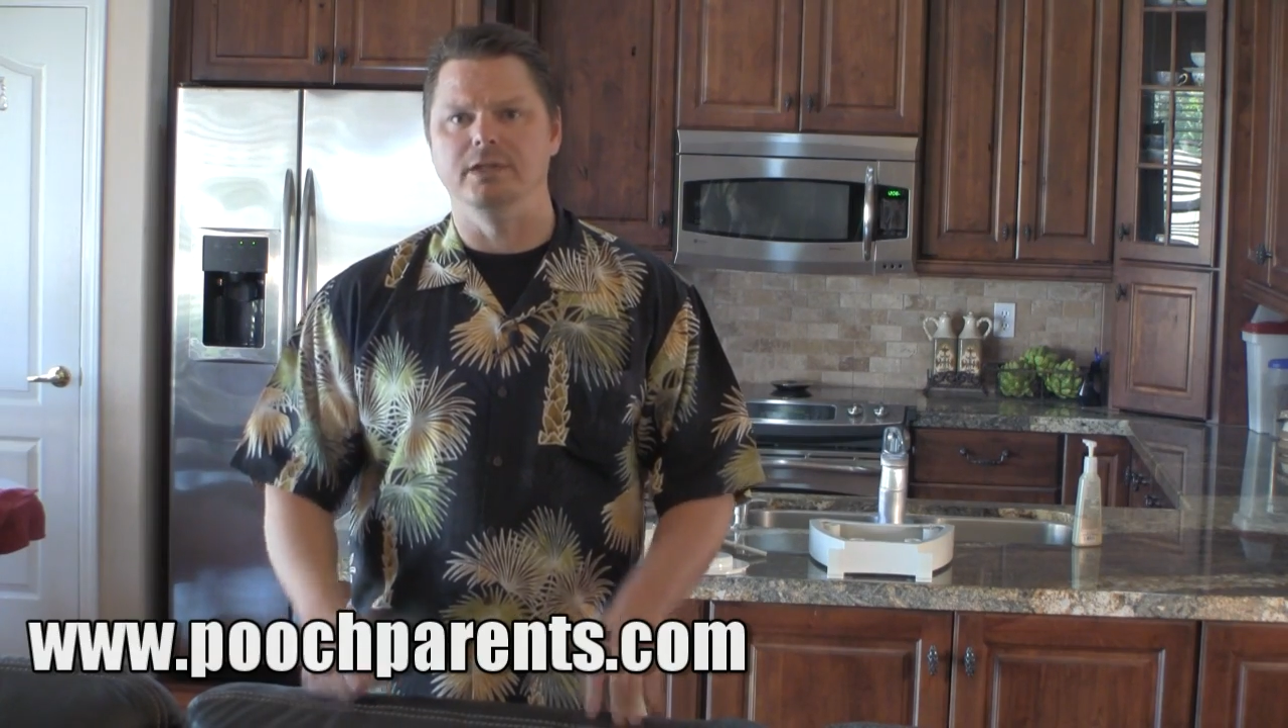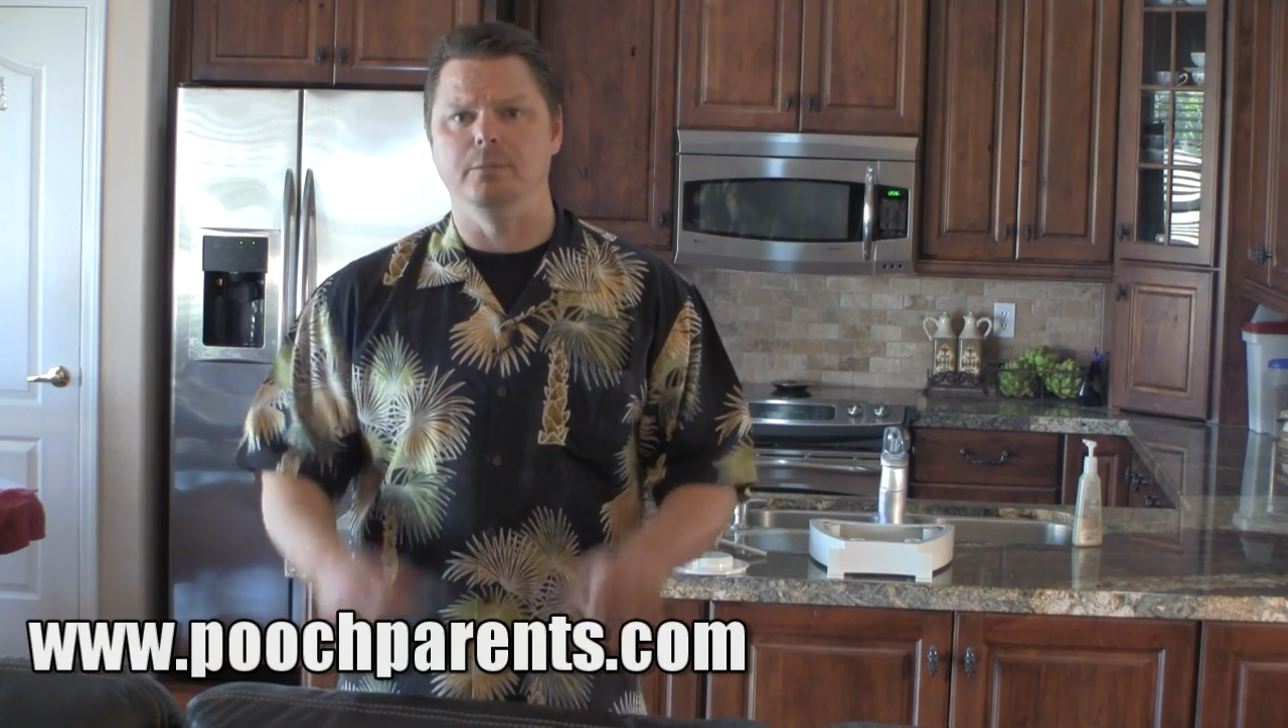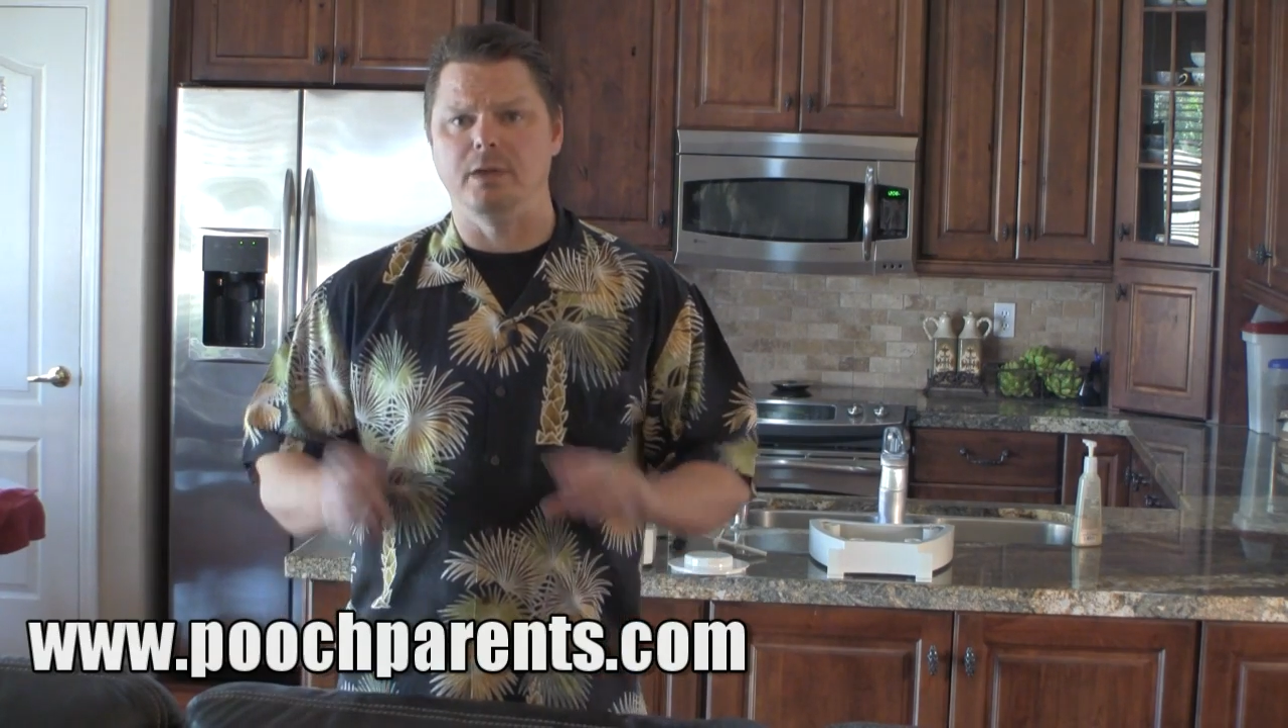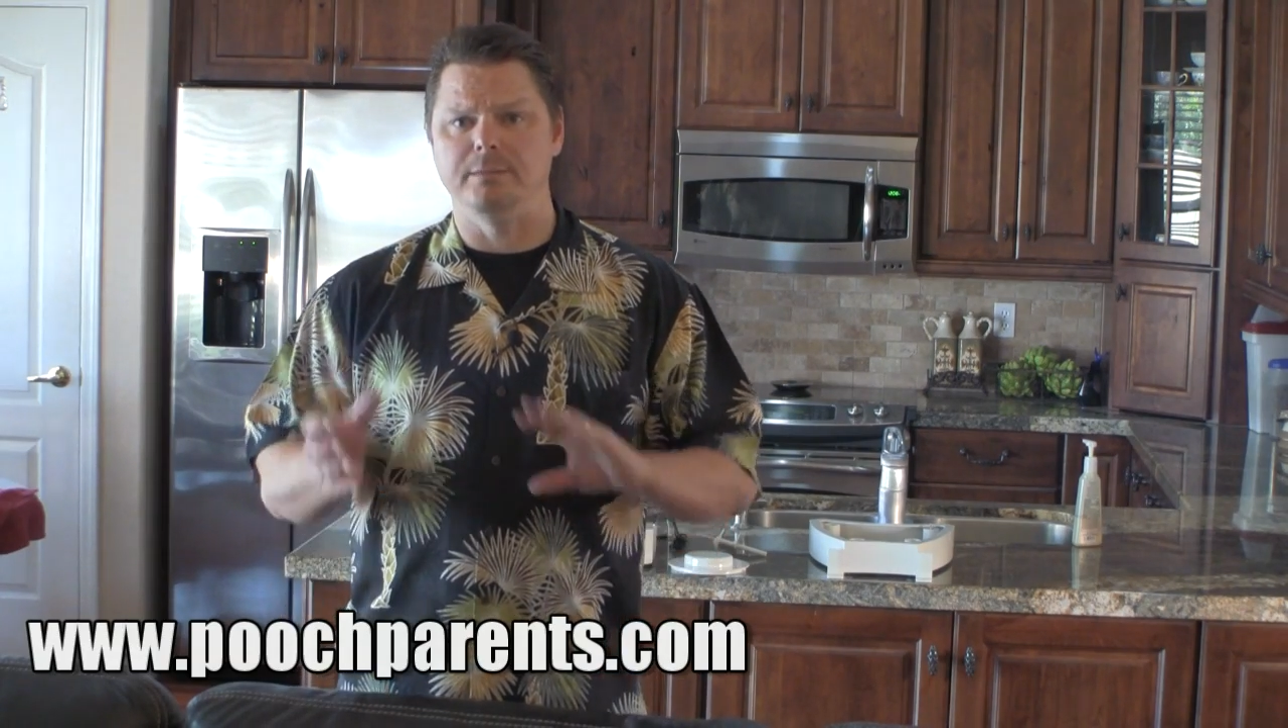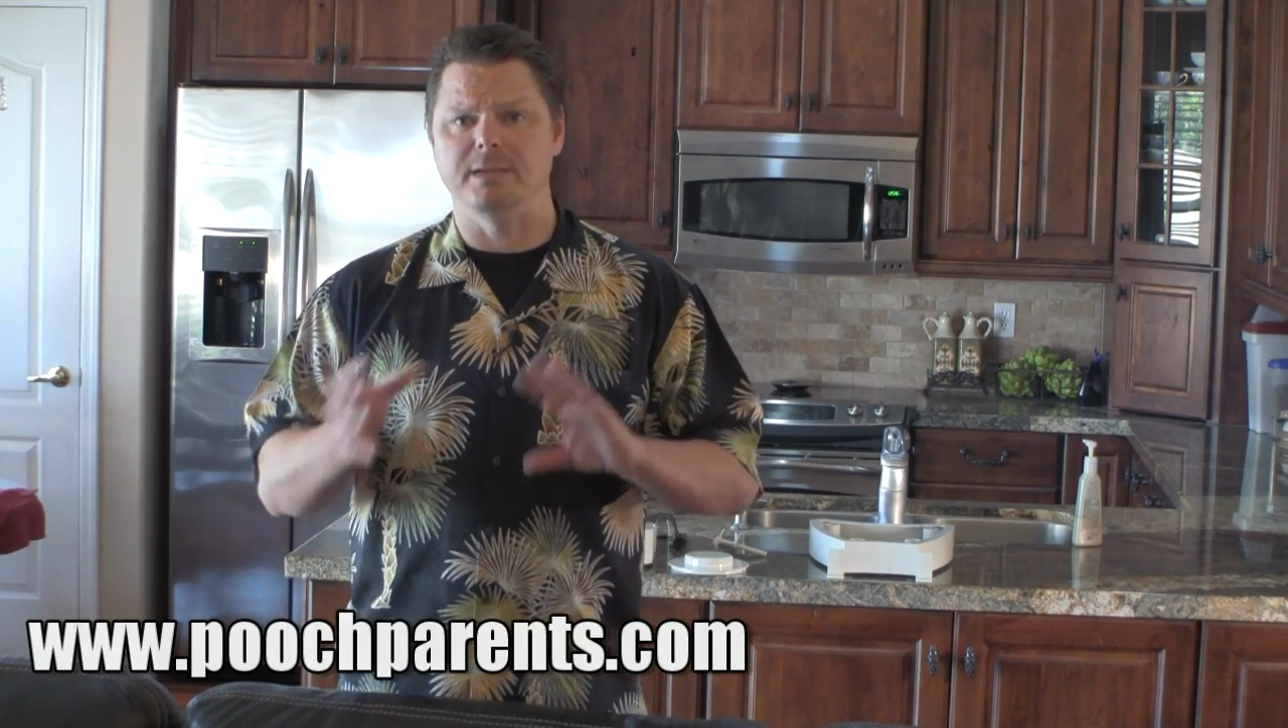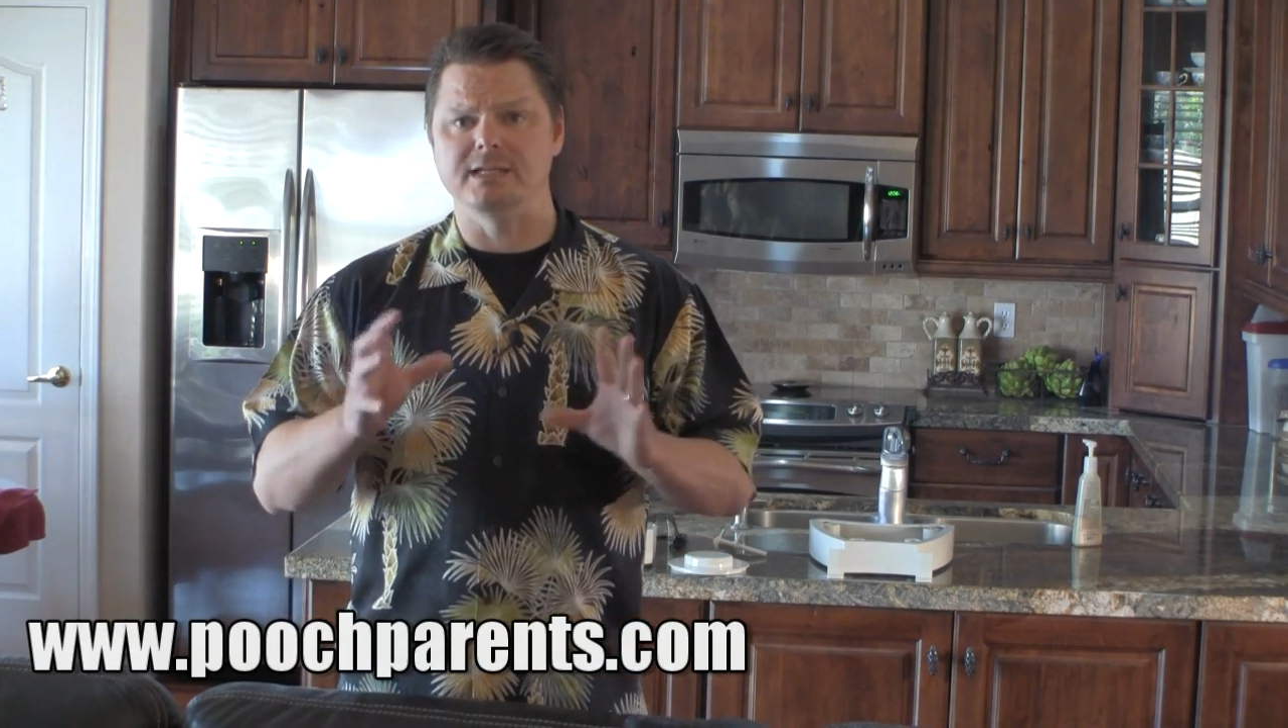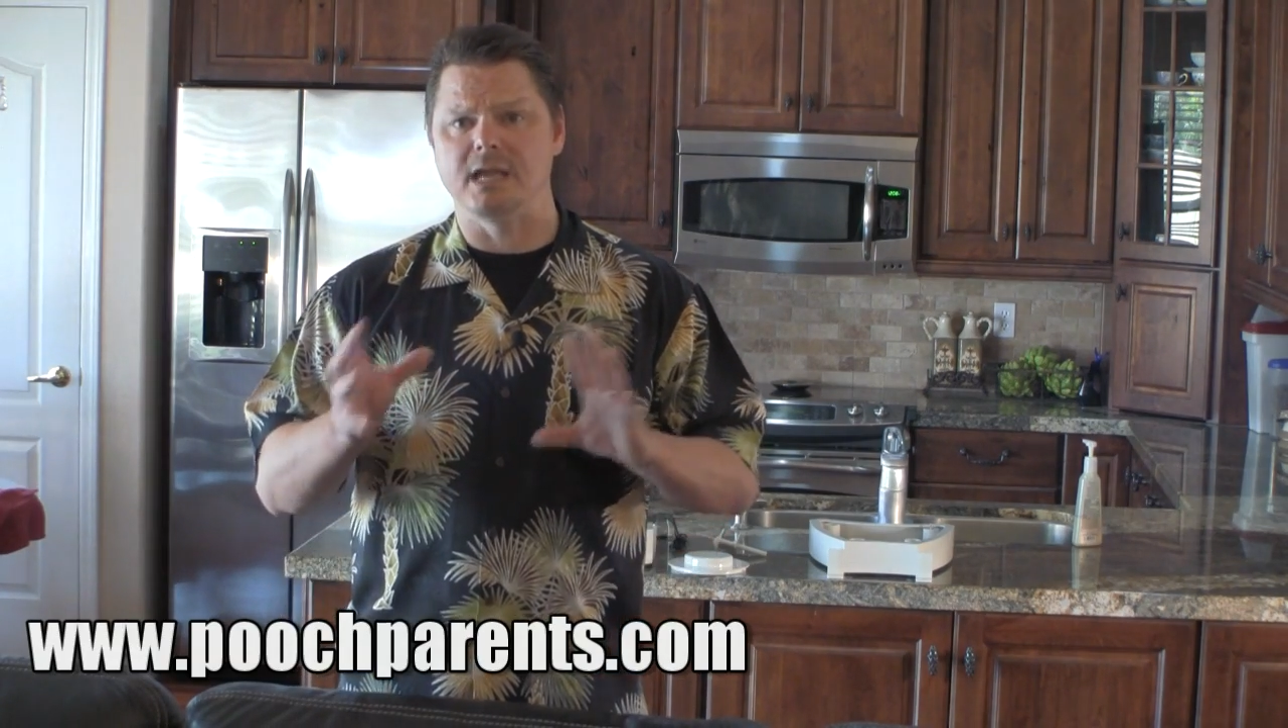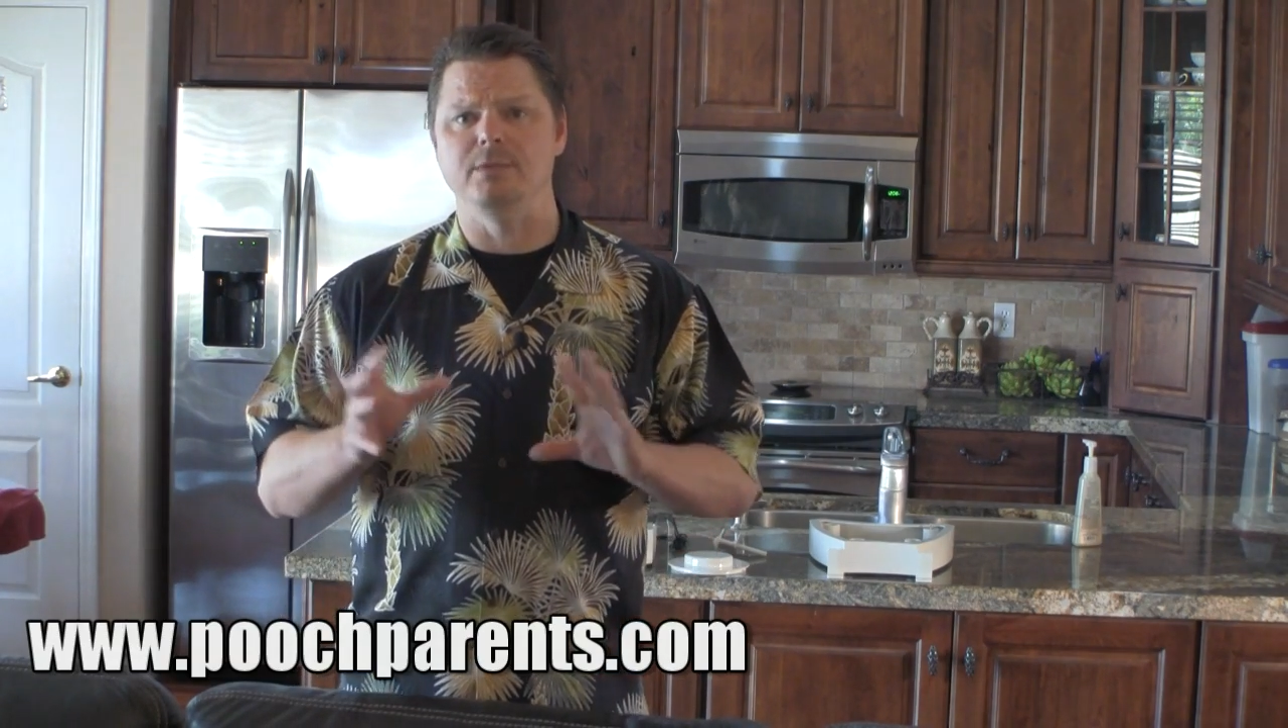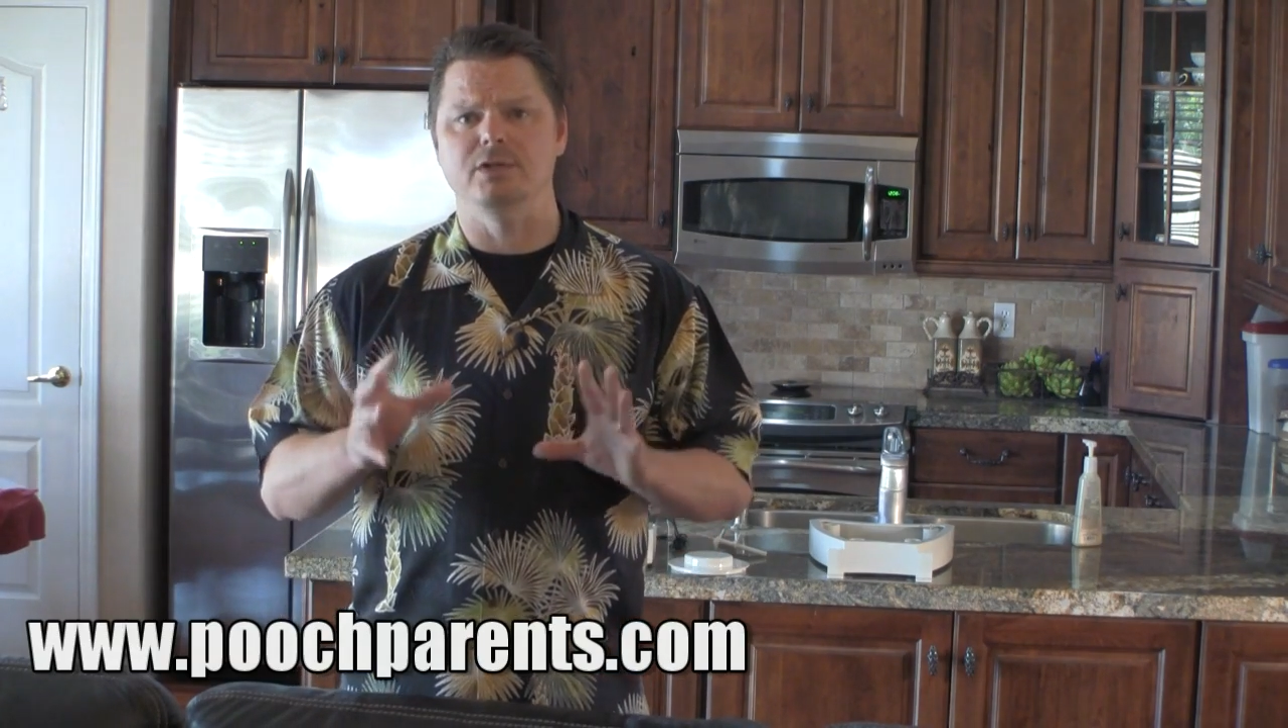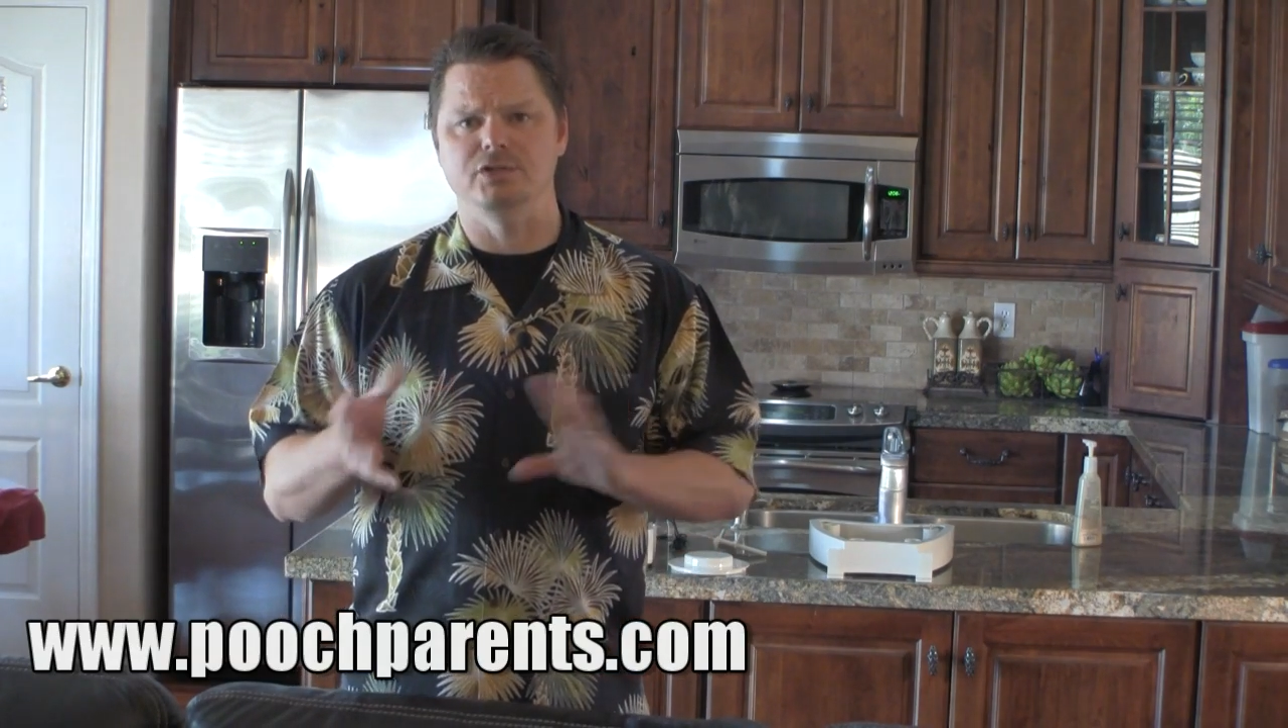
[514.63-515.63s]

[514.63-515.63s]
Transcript: and then by the time you